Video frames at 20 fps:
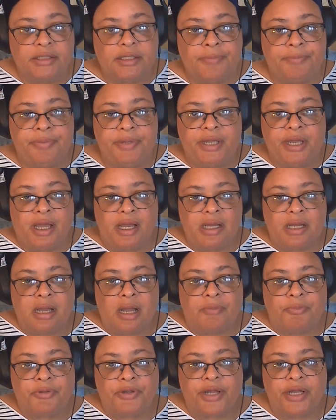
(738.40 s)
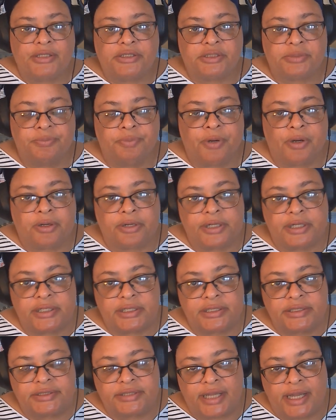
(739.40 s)
The beyond comprehension part
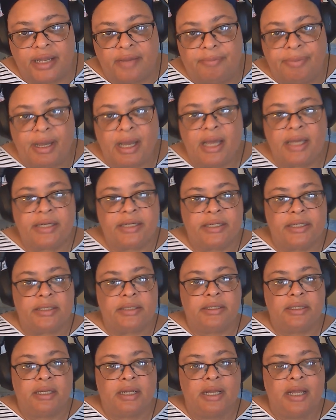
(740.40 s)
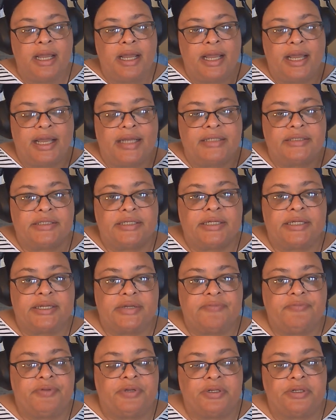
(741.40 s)
is that Biden has
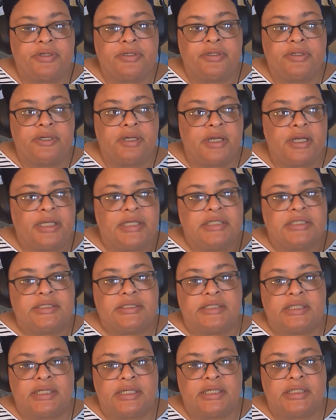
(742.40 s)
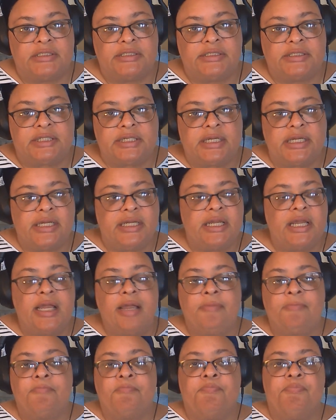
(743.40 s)
given Zelensky
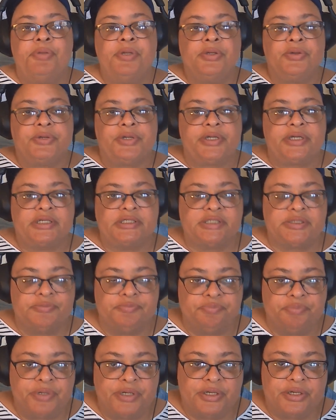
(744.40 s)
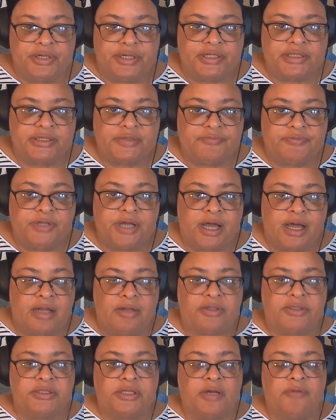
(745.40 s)
billions and billions of
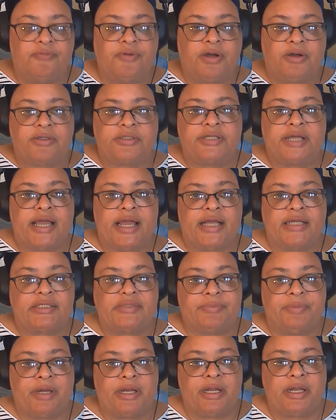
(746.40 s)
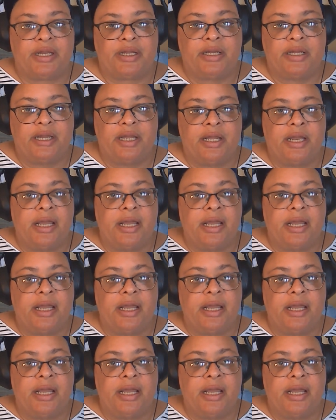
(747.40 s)
dollars of our tax money.